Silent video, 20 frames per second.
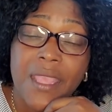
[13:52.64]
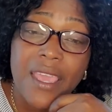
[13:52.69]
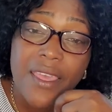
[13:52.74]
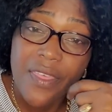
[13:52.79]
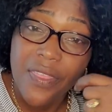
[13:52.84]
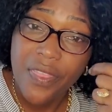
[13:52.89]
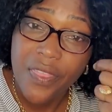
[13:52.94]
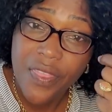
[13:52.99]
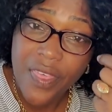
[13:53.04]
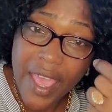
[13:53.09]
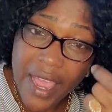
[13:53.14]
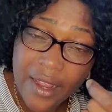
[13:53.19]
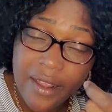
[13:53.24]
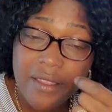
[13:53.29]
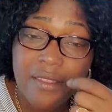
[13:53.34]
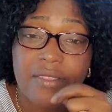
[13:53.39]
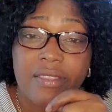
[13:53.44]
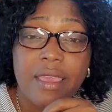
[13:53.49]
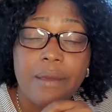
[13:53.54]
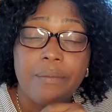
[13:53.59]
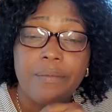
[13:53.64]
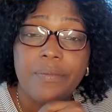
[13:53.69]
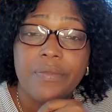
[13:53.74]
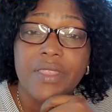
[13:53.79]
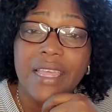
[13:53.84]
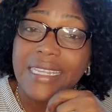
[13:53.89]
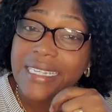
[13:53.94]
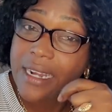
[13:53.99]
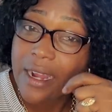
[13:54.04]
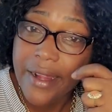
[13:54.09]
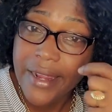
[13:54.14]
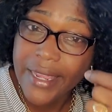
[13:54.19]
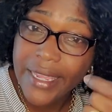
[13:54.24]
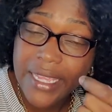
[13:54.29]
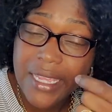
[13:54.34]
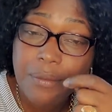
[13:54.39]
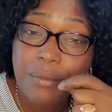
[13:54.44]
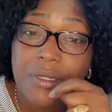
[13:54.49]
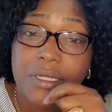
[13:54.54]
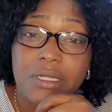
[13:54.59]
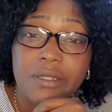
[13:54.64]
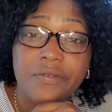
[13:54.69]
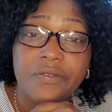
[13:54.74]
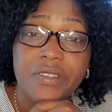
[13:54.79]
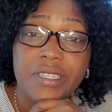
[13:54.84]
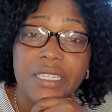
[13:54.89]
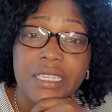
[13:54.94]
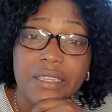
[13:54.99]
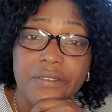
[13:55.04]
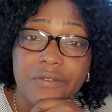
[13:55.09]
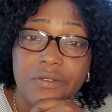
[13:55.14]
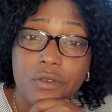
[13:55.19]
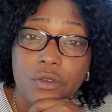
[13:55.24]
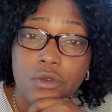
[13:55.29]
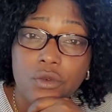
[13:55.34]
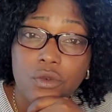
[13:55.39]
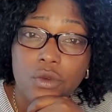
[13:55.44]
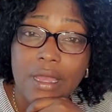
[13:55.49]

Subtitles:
Thank them that are able to forgive you